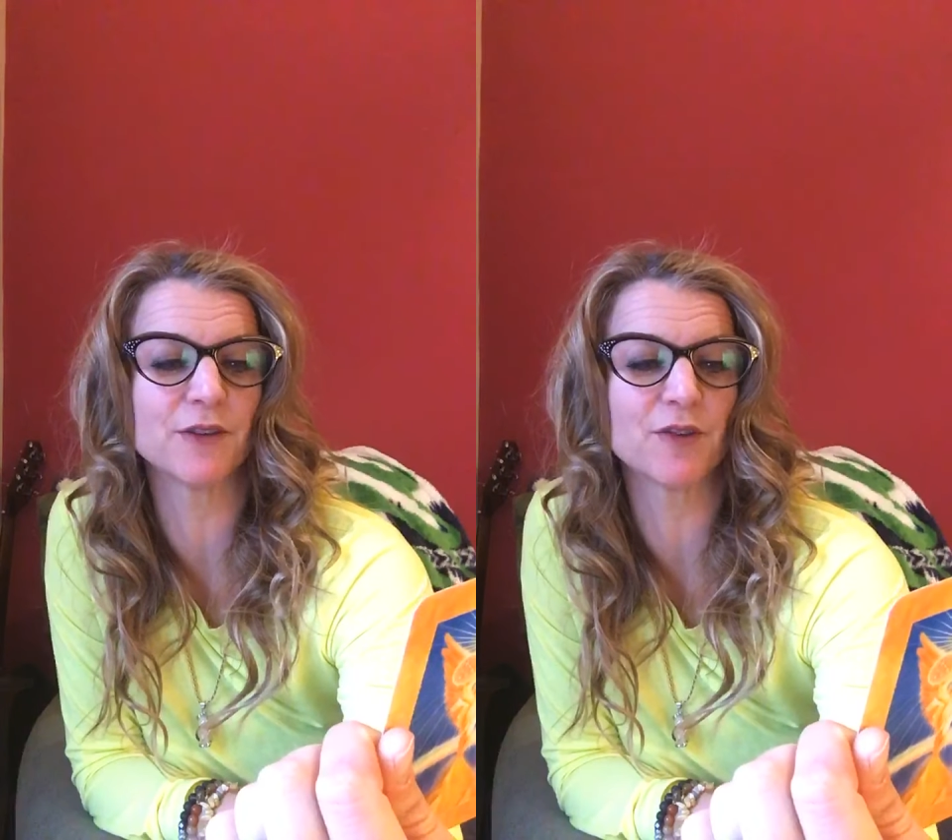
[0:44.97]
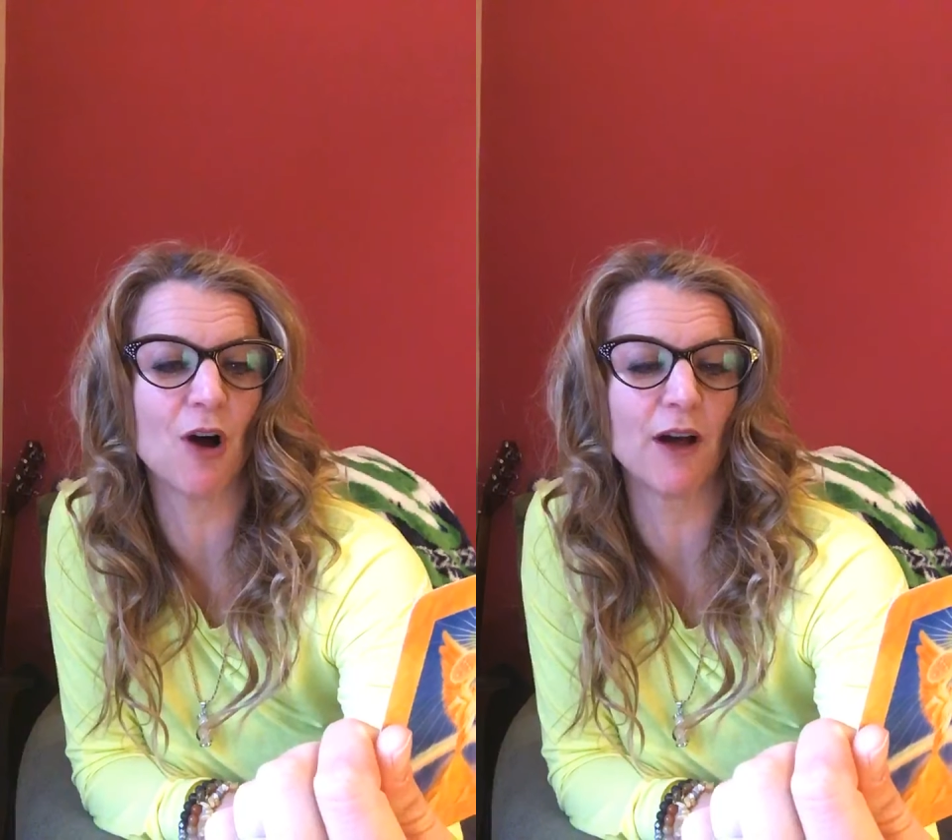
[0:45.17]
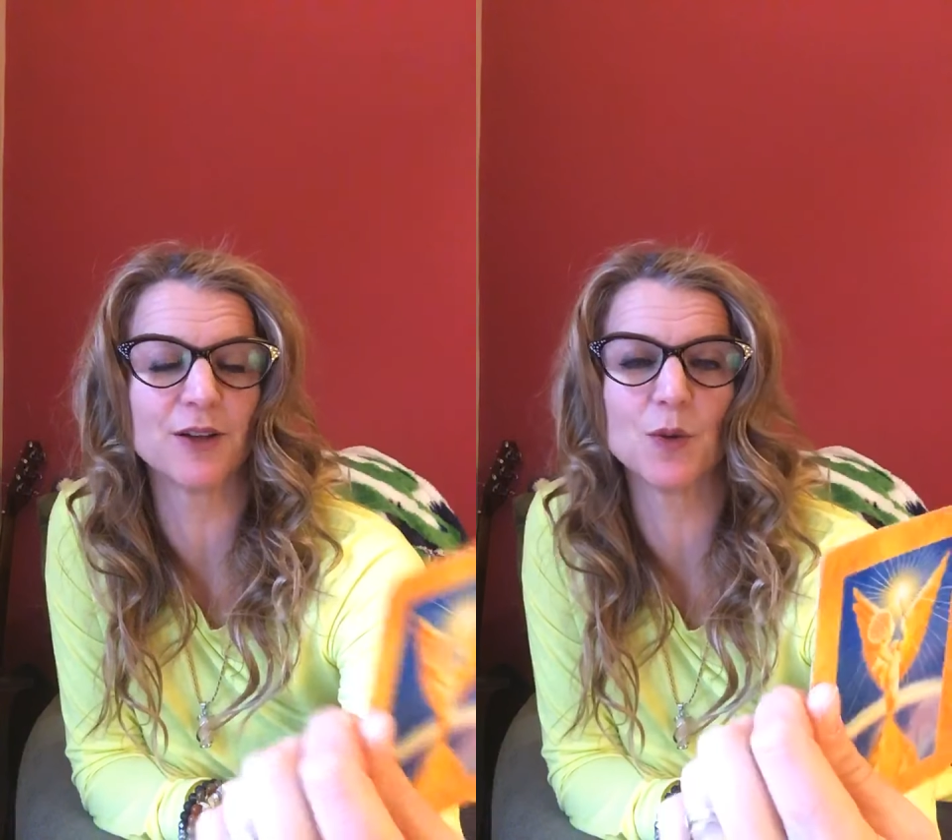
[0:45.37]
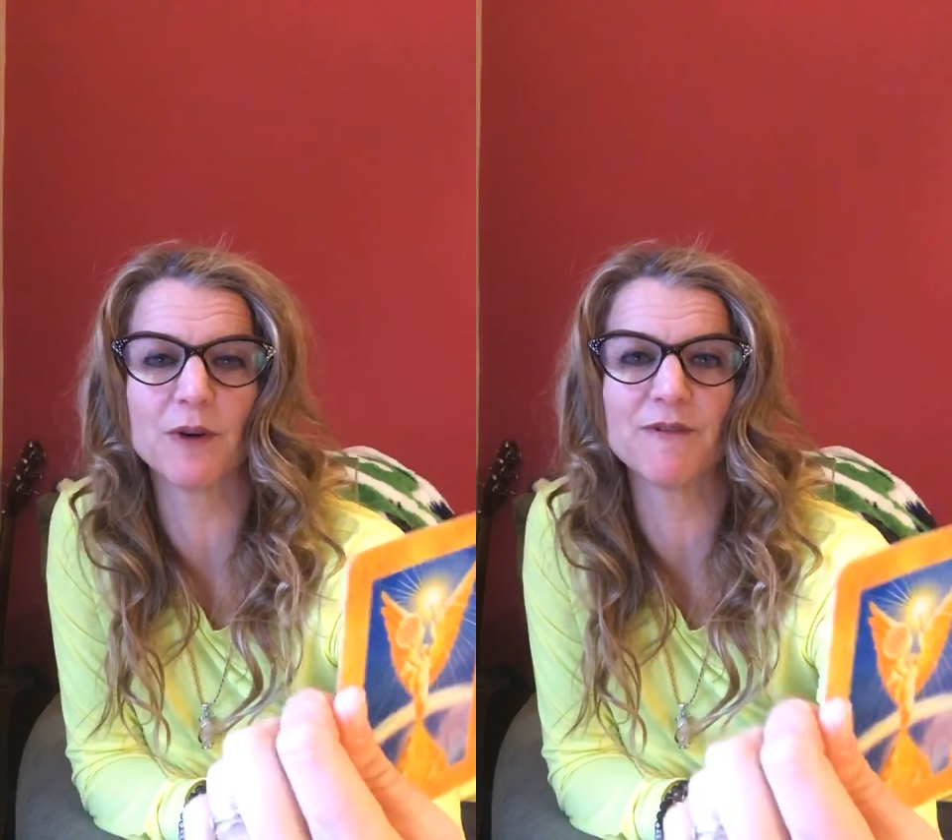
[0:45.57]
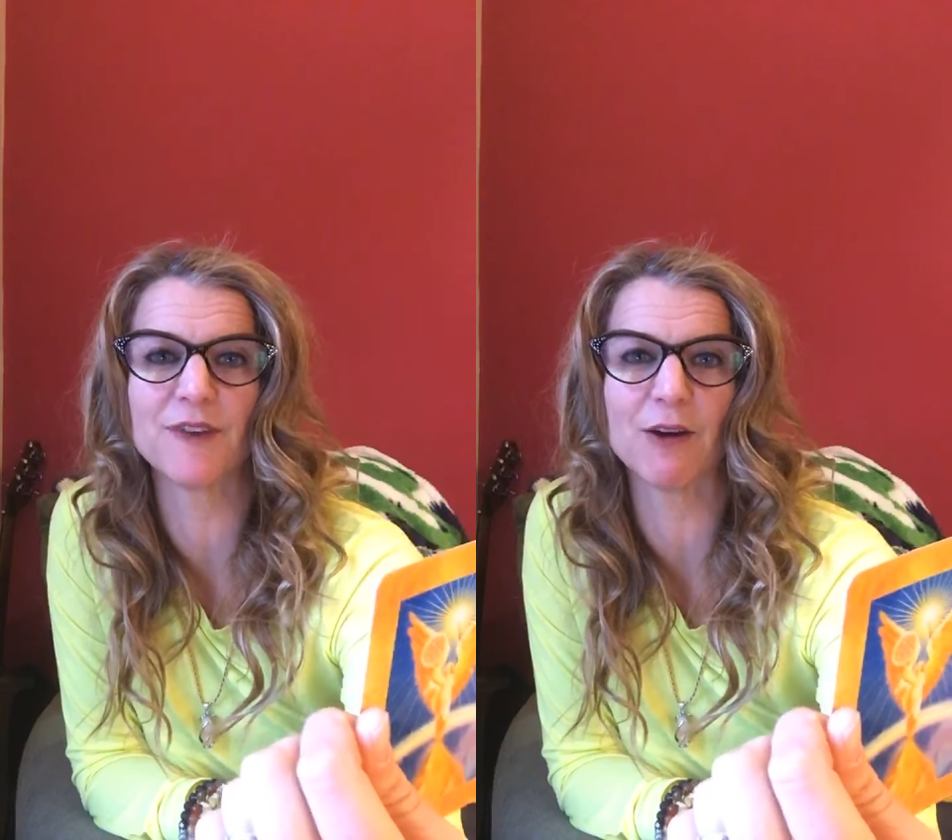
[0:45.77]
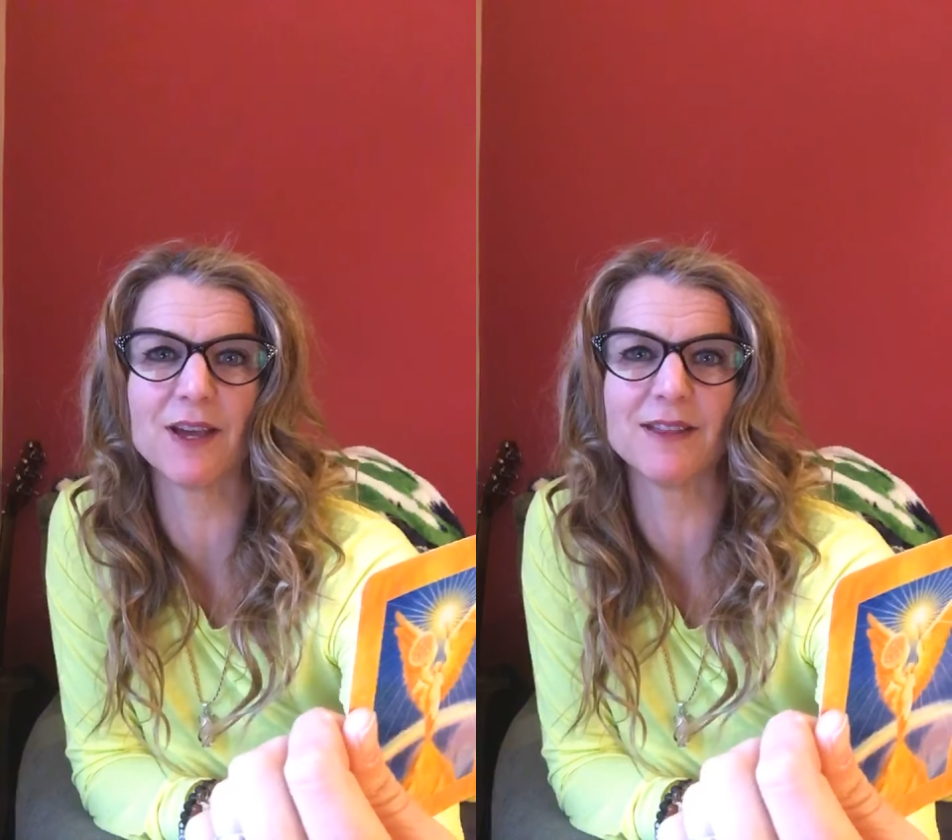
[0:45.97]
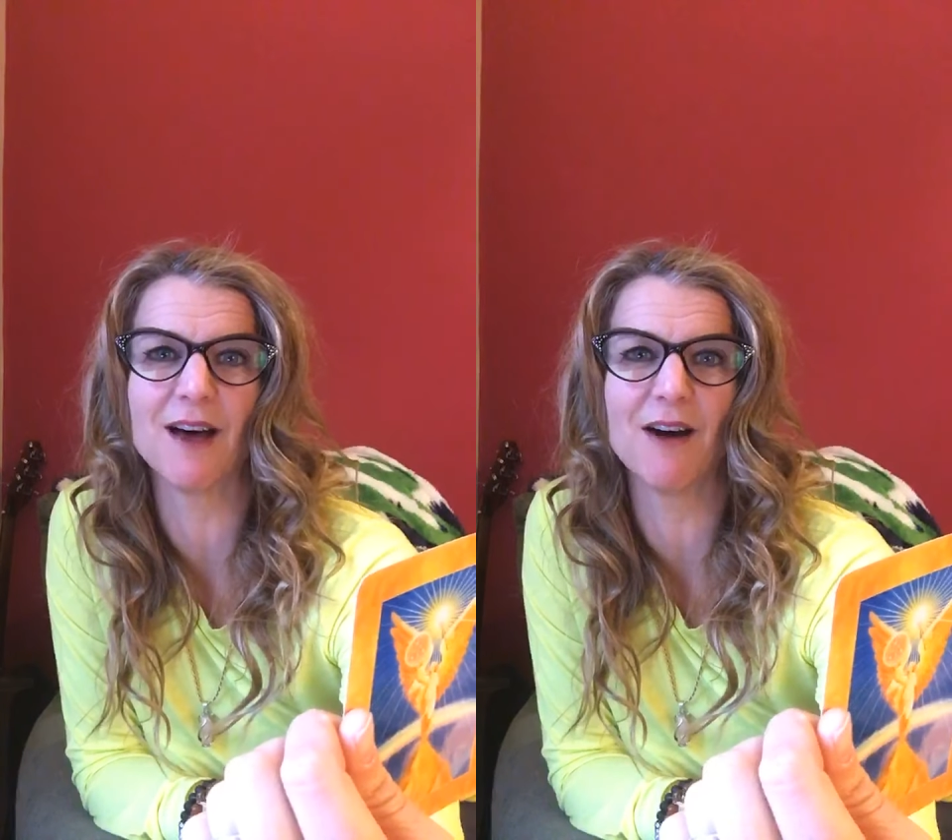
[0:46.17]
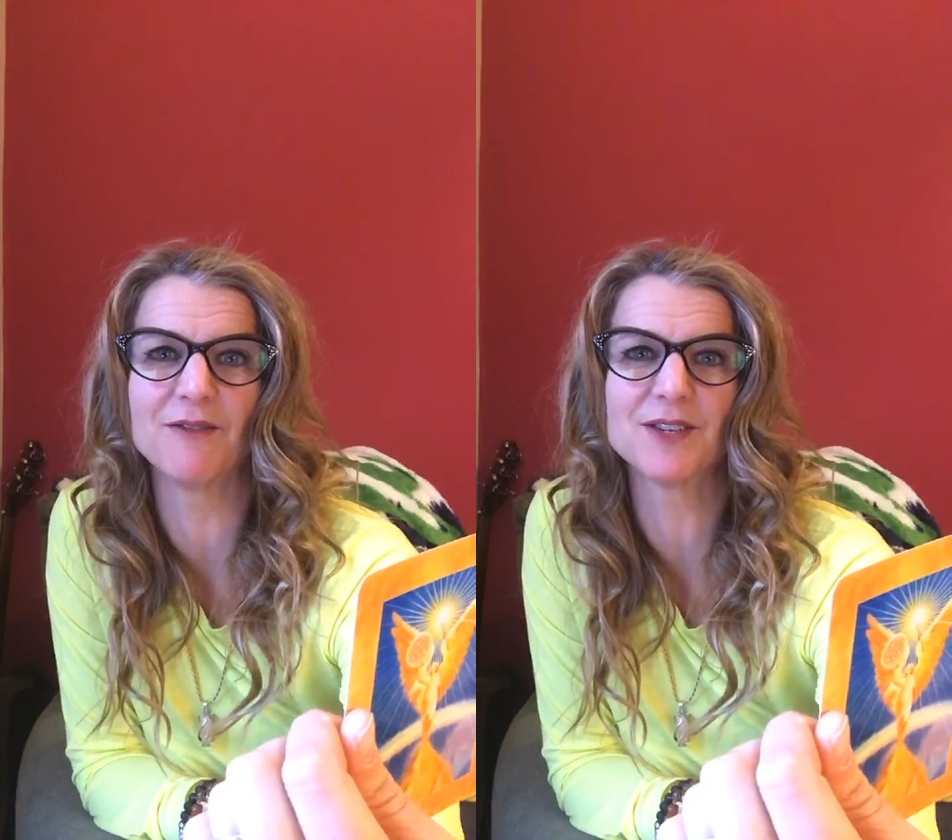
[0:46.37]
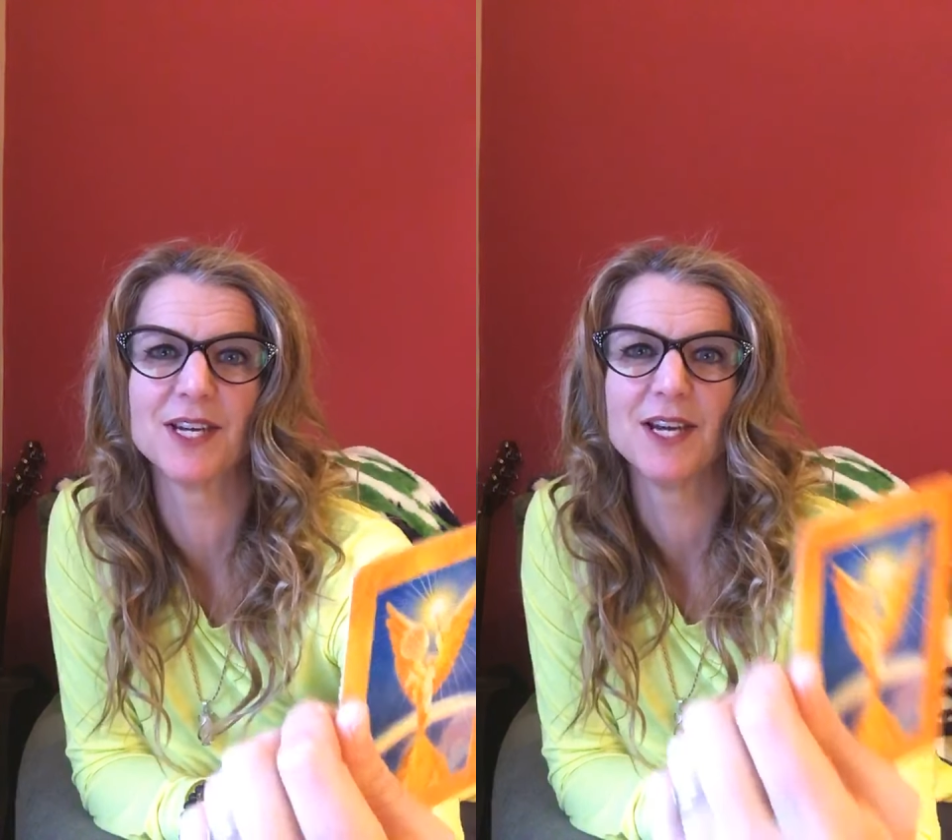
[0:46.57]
of God. You are very loved.